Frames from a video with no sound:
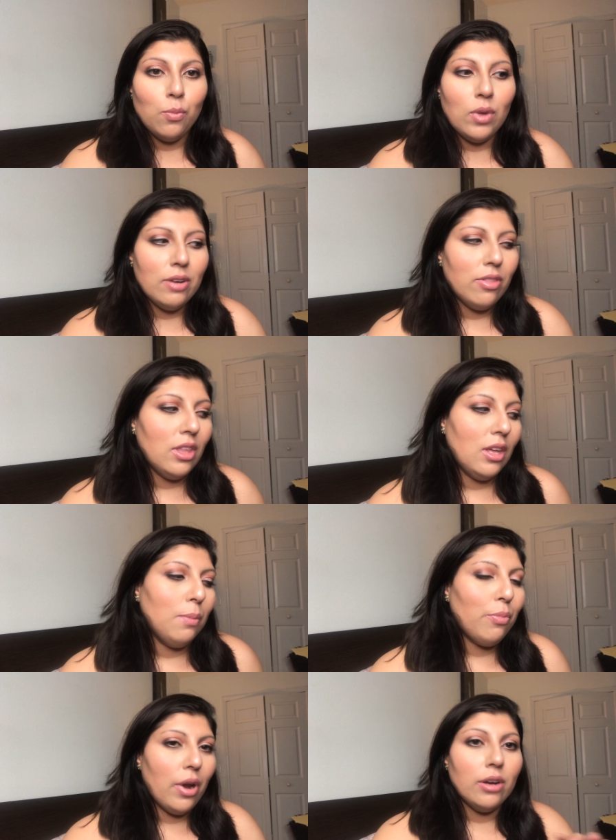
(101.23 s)
one of
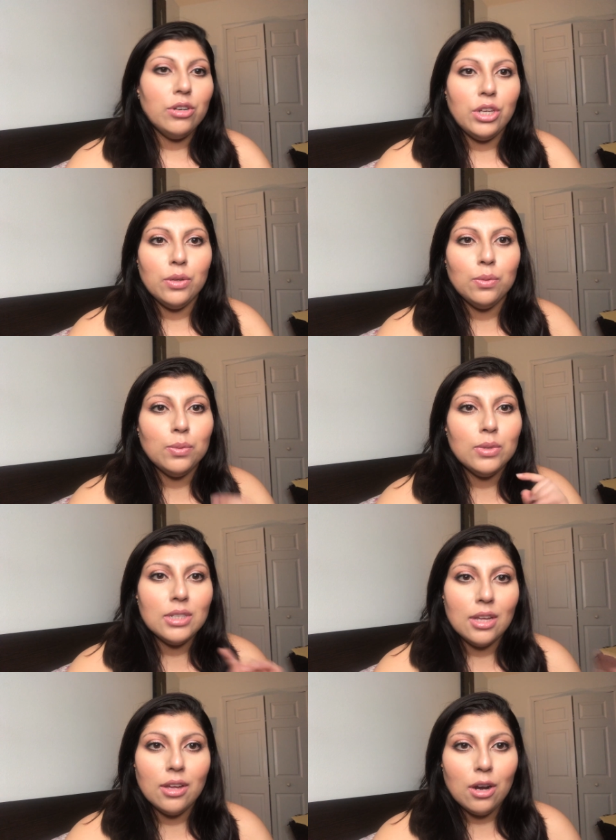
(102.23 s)
the brand new
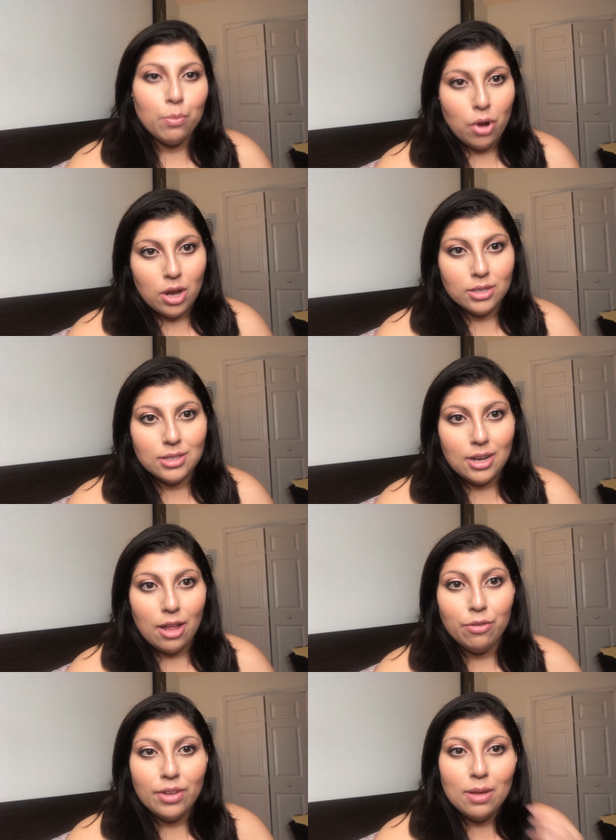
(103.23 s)
skincare products that
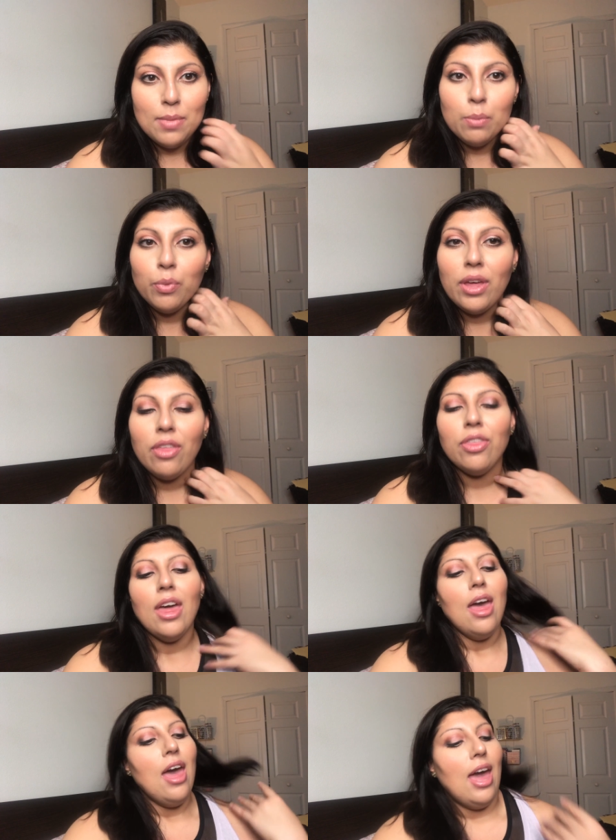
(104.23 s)
e.l.f. came up with,
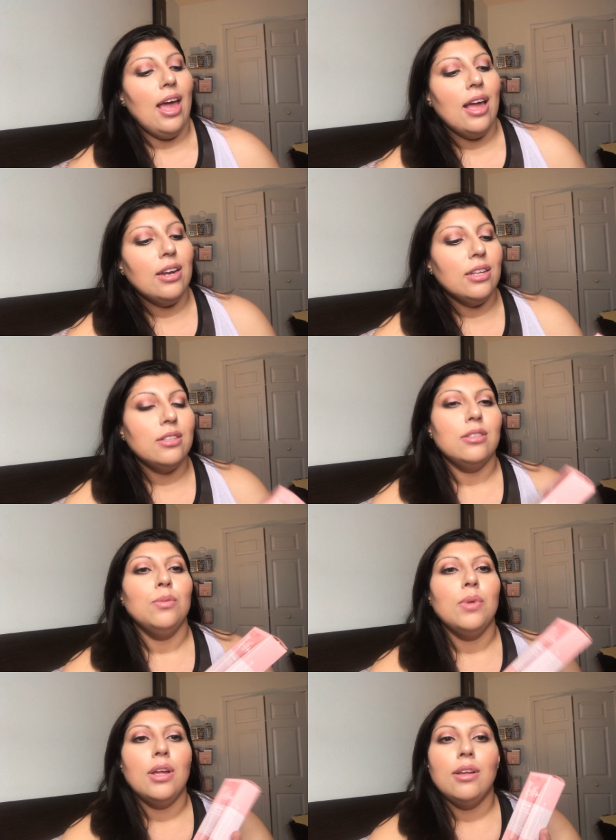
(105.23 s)
and it's
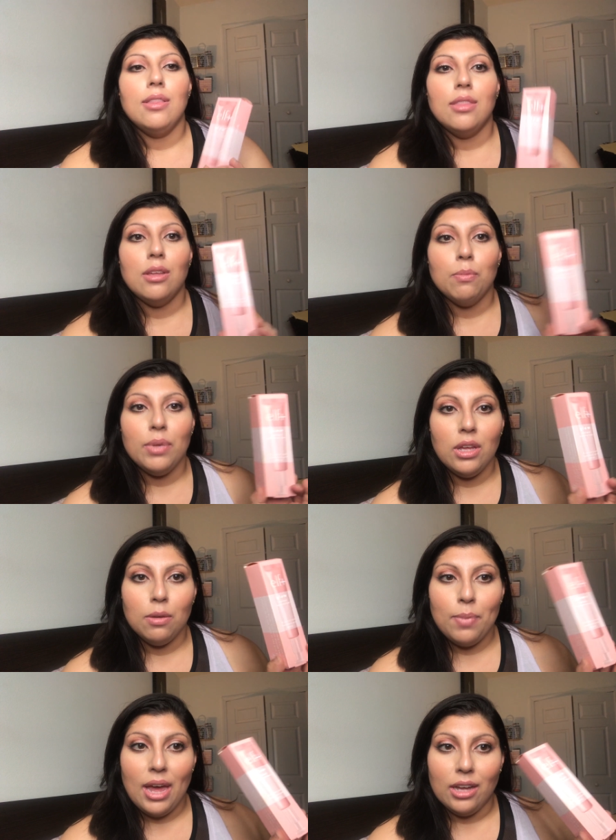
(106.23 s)
the one in the
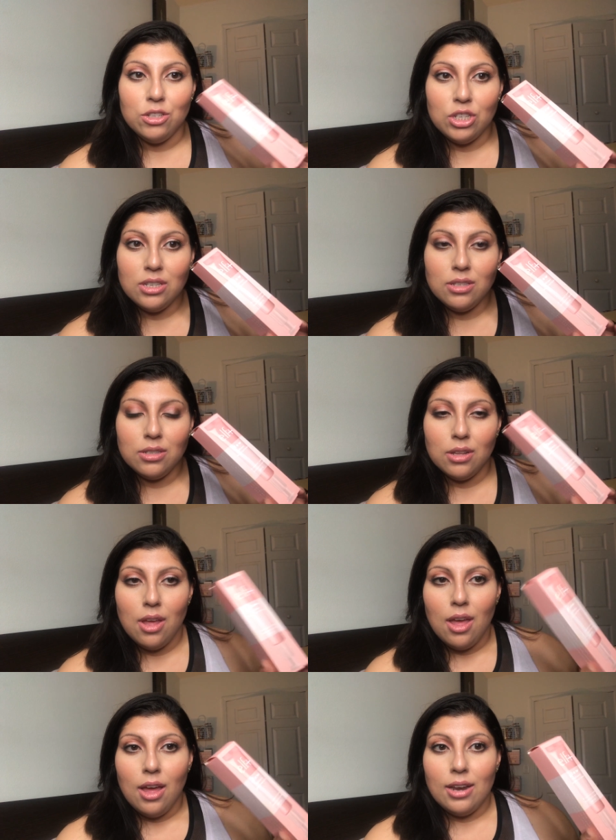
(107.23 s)
pink packages.
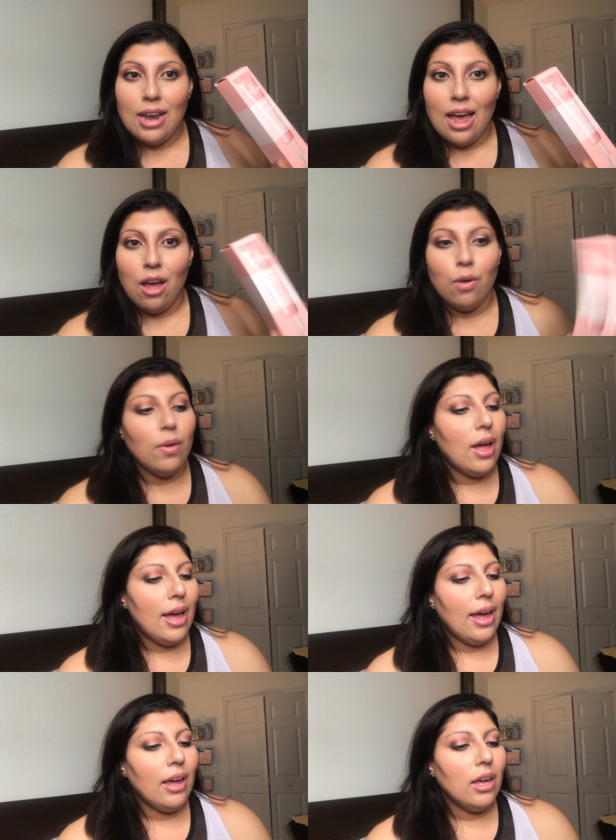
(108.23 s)
Now,
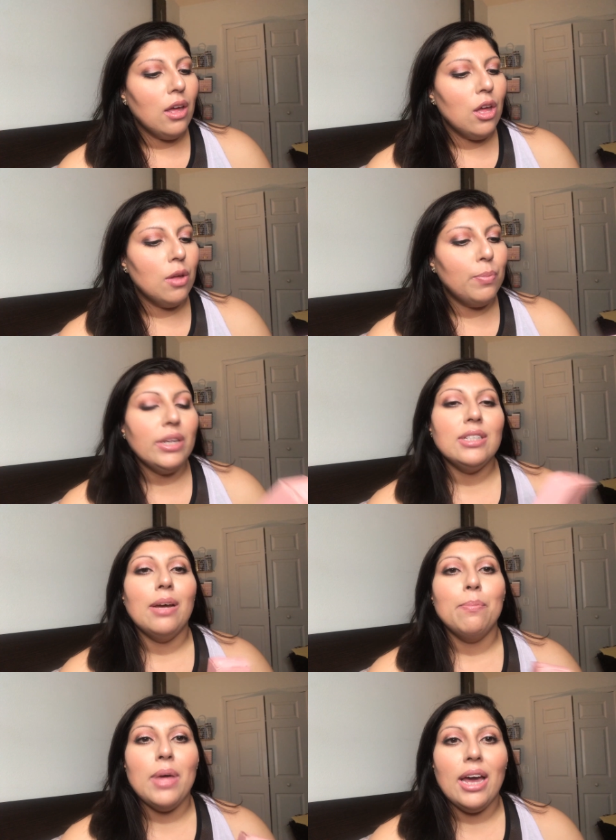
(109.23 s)
I picked
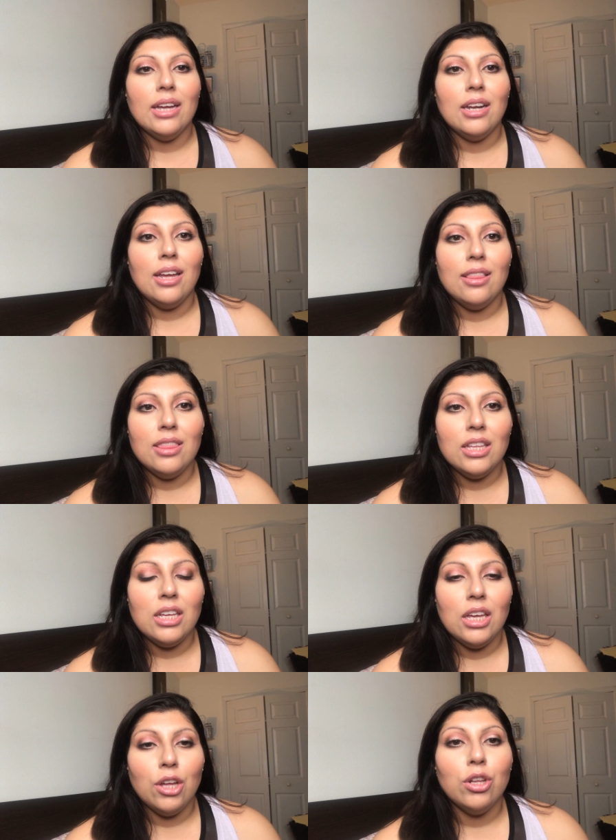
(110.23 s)
up mine in
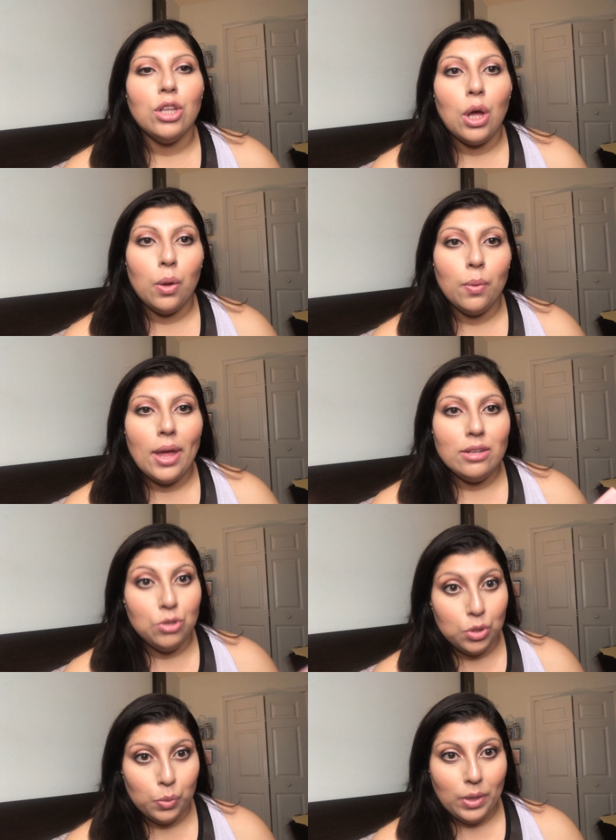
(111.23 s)
the Glow
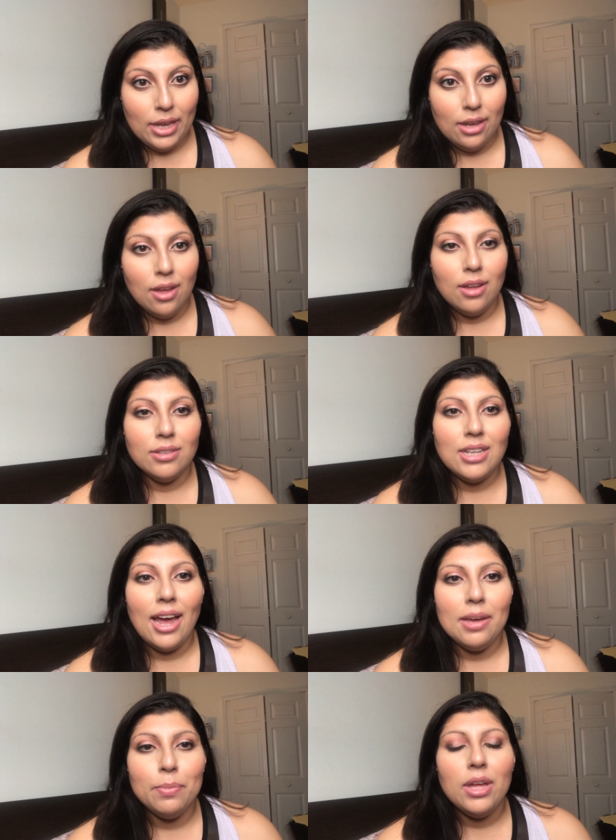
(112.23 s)
and Dewy
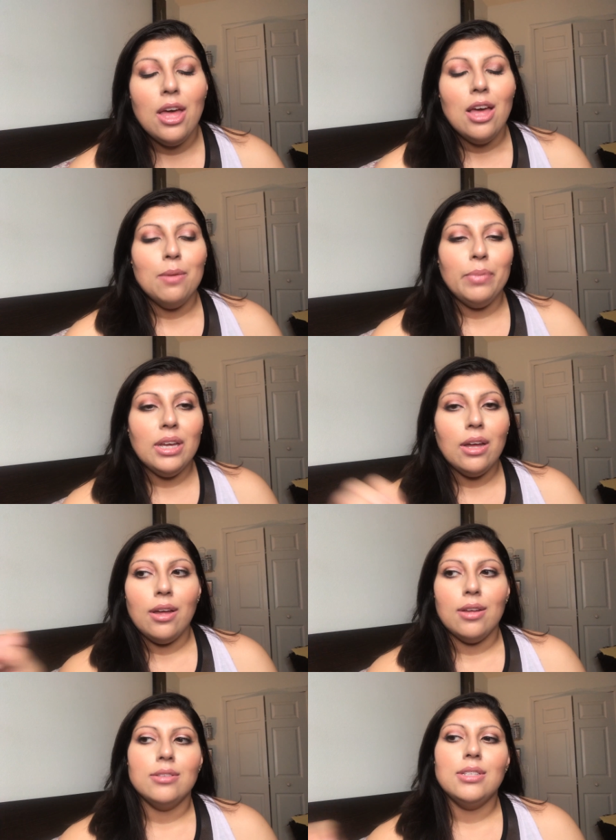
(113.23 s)
type
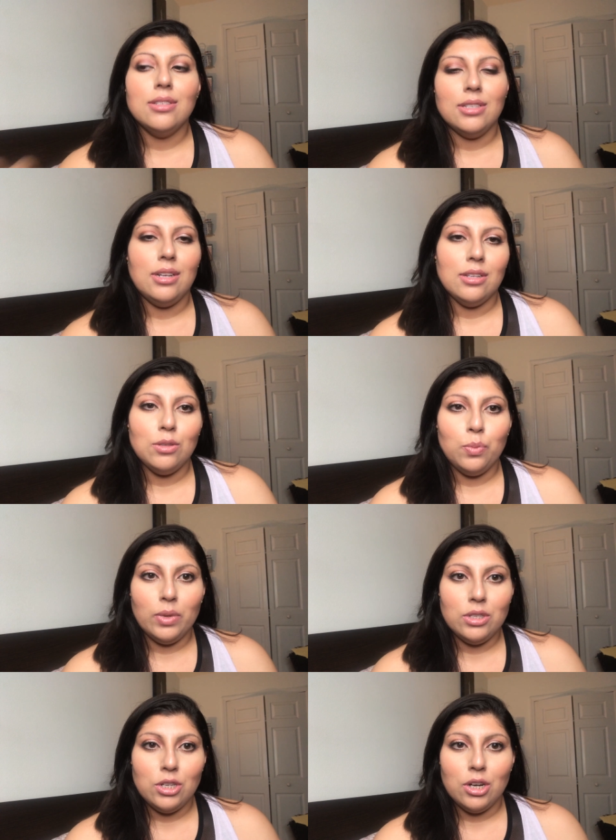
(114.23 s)
because since it is
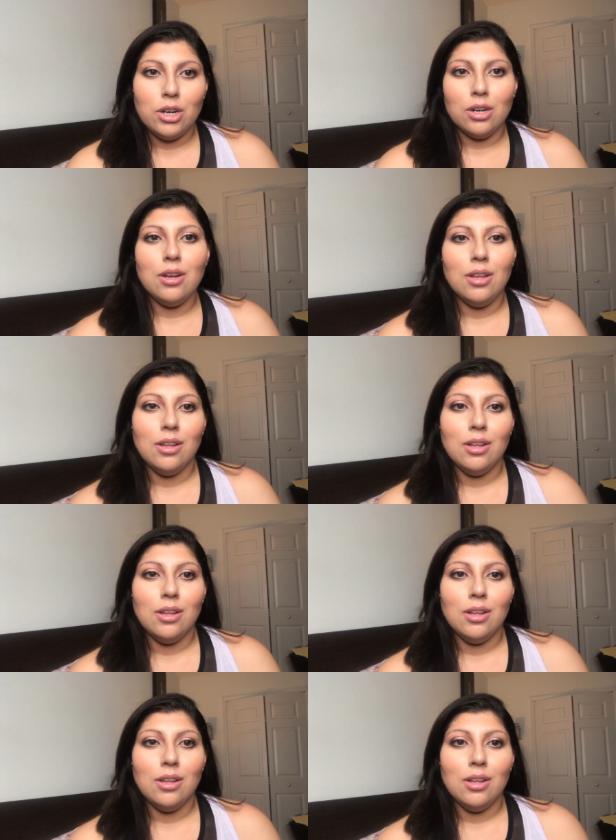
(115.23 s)
winter,